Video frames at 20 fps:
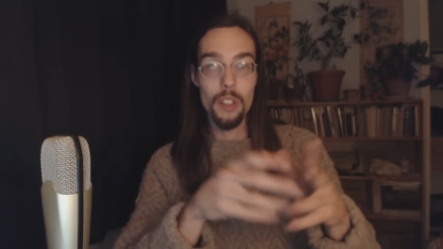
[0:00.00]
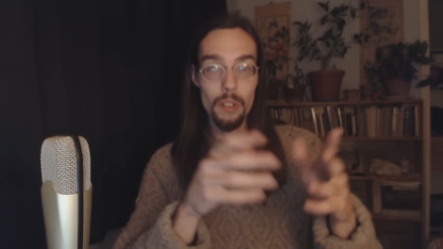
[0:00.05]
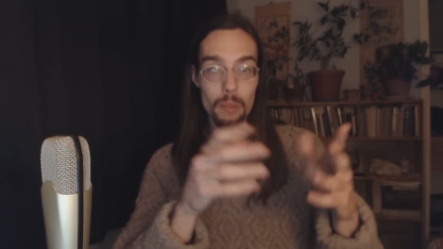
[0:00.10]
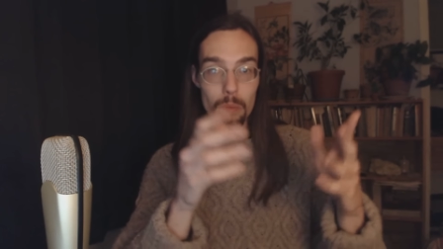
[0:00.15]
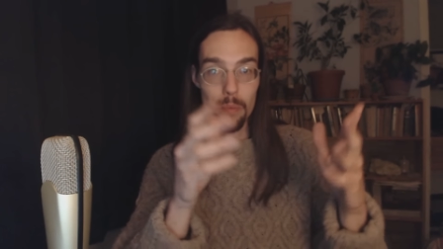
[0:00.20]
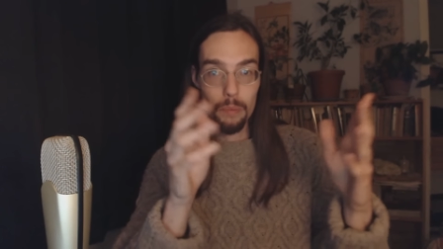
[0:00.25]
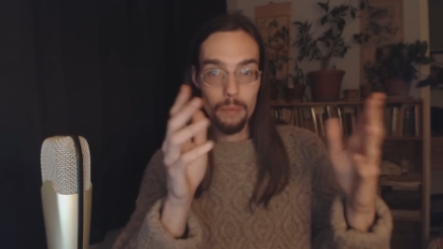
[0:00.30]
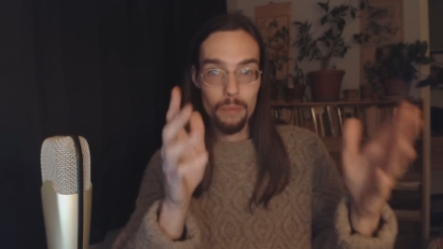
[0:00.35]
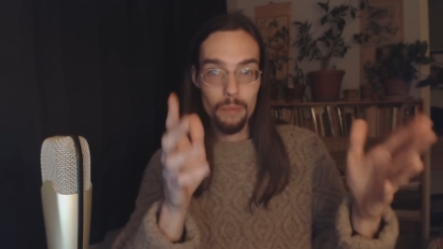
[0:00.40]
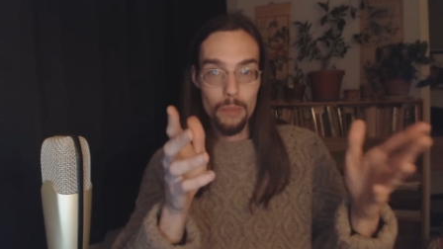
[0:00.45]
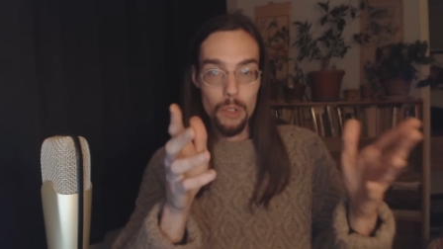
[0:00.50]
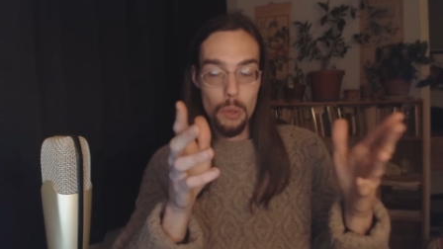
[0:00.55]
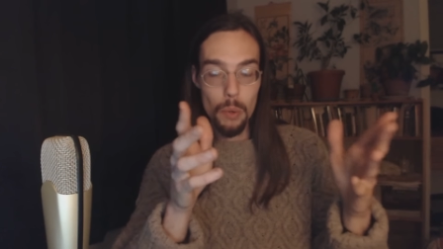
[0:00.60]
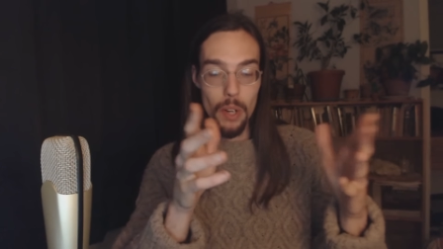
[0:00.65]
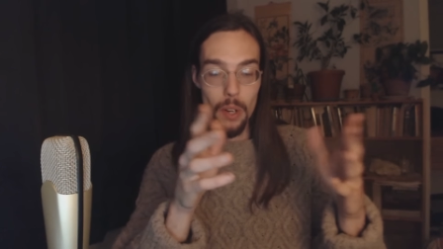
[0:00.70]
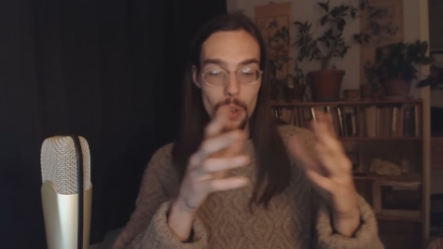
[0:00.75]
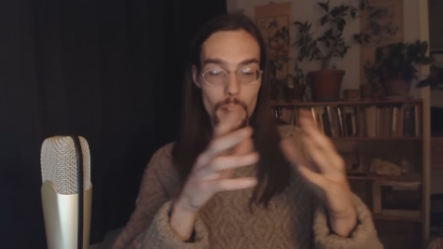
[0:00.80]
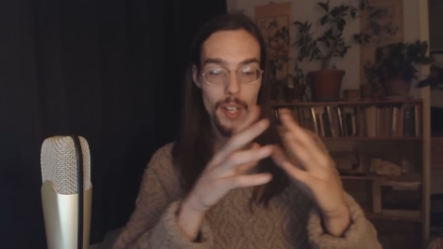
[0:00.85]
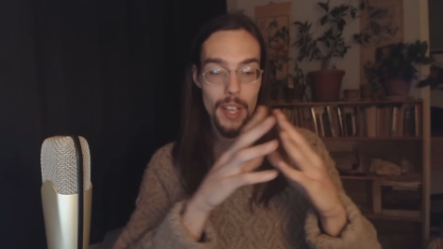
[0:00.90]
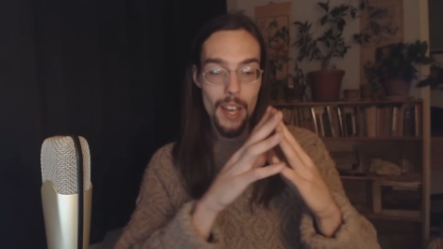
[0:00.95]
The
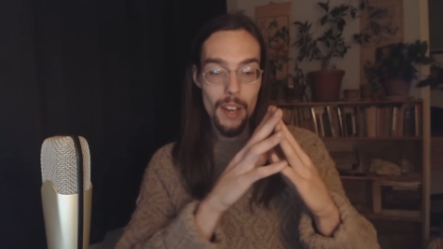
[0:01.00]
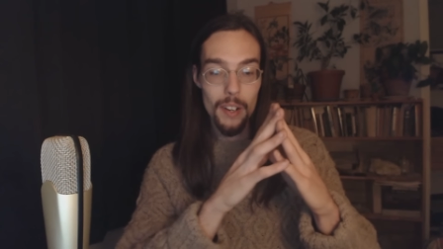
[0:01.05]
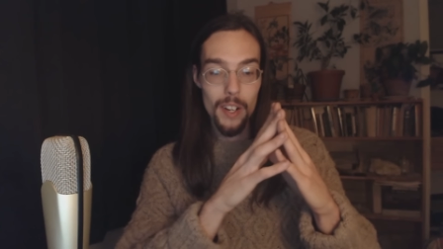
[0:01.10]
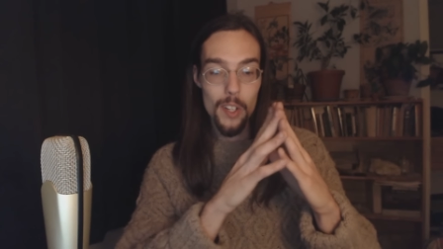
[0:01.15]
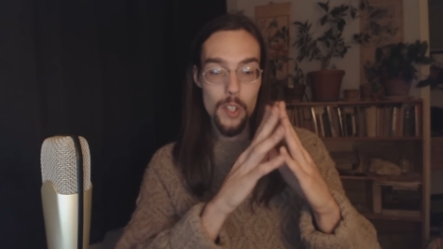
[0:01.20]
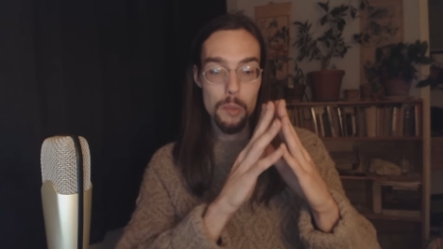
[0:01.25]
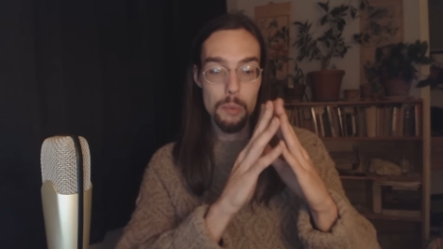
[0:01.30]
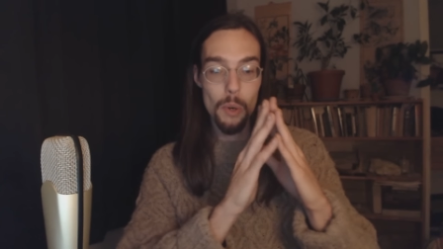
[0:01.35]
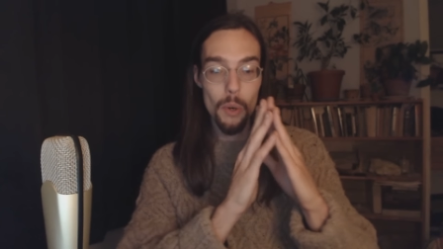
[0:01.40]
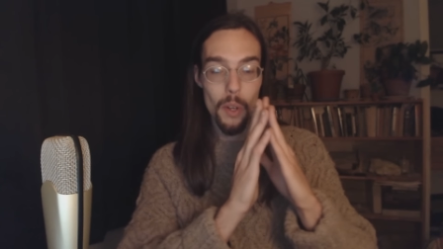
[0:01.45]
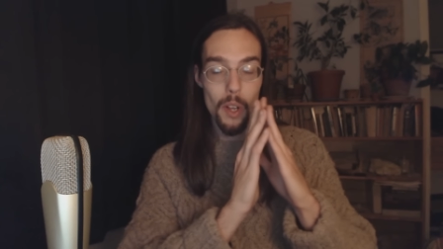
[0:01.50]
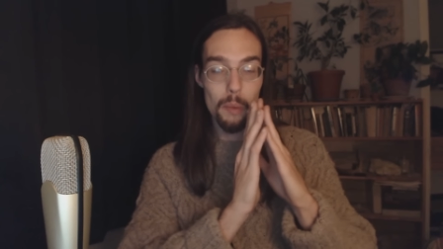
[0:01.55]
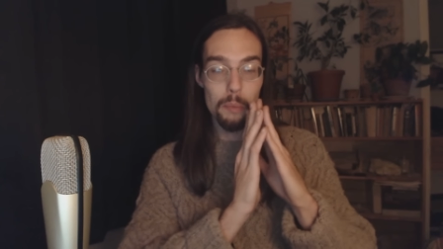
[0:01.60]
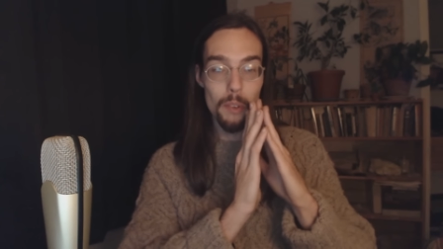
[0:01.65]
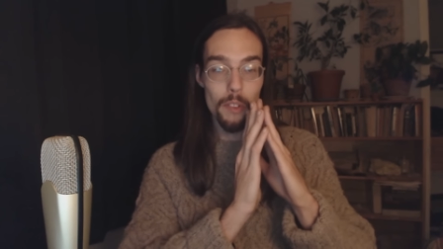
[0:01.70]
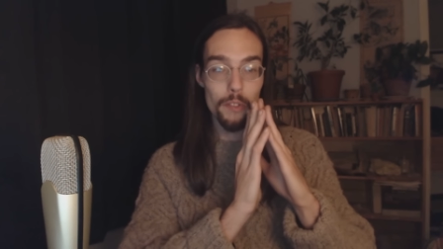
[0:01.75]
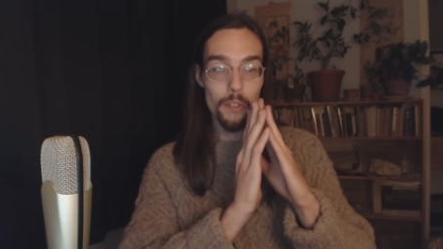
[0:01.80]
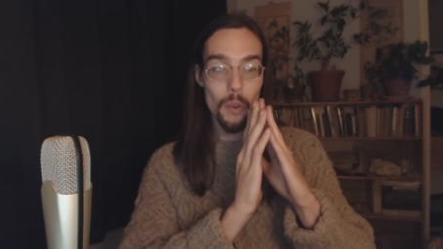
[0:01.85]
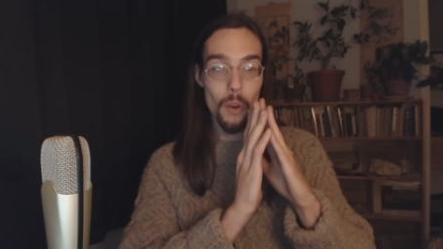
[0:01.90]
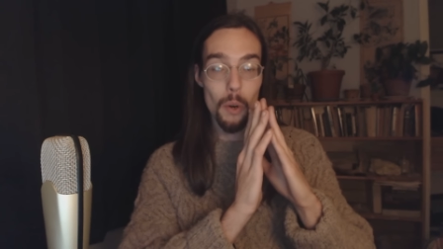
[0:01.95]
Twitter account I spoke
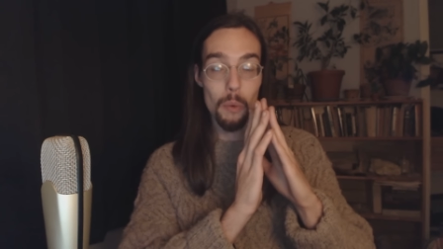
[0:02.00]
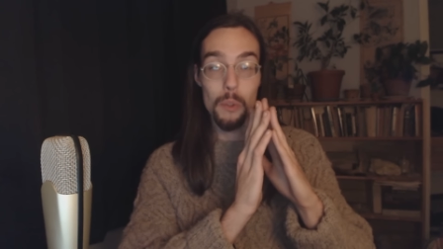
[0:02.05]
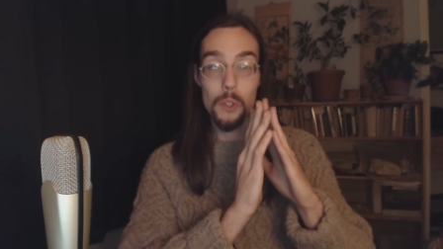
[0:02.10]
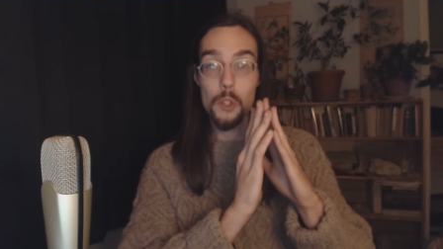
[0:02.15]
of before